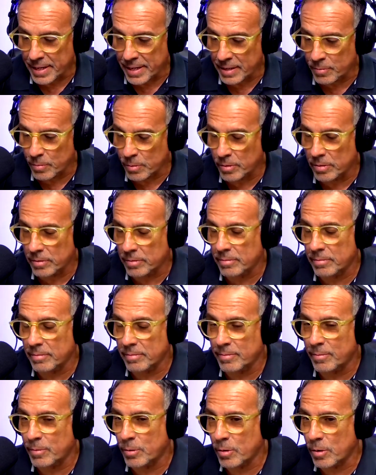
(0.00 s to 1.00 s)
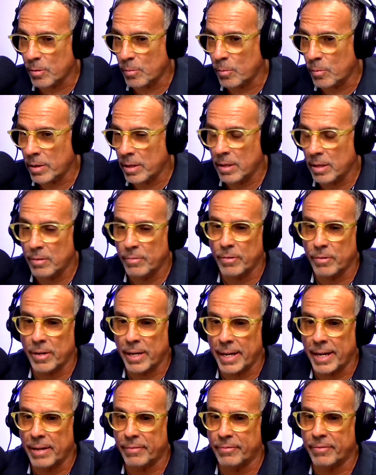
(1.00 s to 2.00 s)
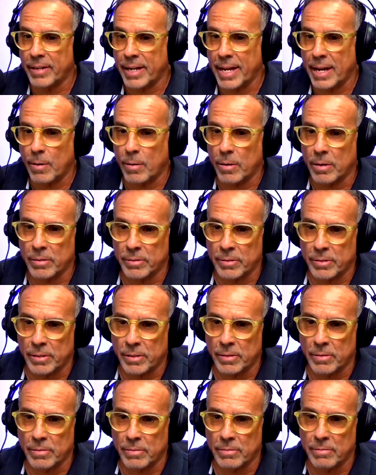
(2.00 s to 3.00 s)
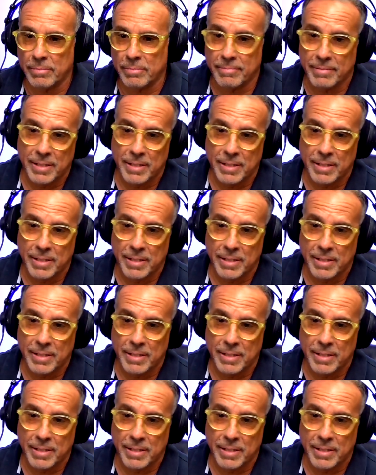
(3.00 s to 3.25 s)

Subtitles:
And we're well over a half an hour. So